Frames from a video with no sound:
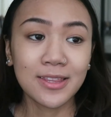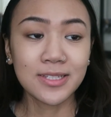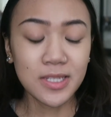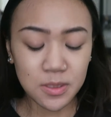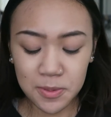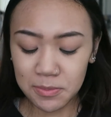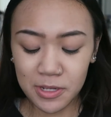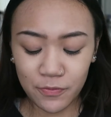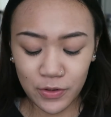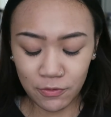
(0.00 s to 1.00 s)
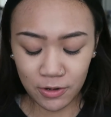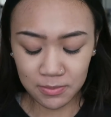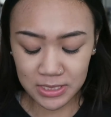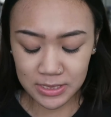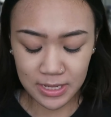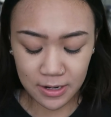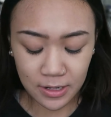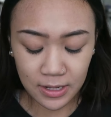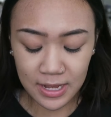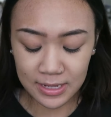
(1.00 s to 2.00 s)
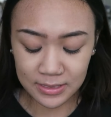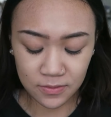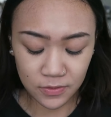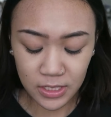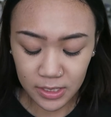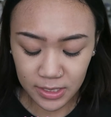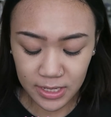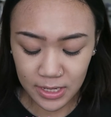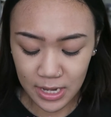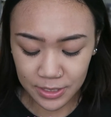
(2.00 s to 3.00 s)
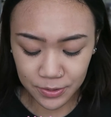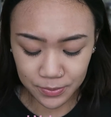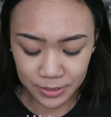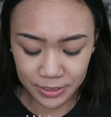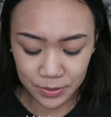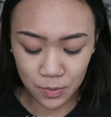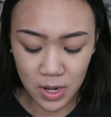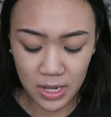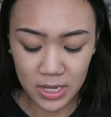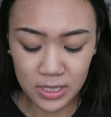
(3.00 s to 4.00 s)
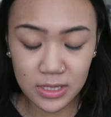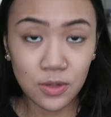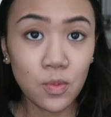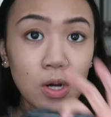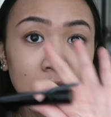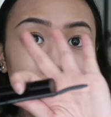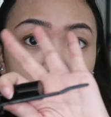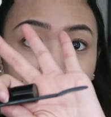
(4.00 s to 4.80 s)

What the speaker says: This has been my favorite mascara as of lately. I don't really know why. The wand is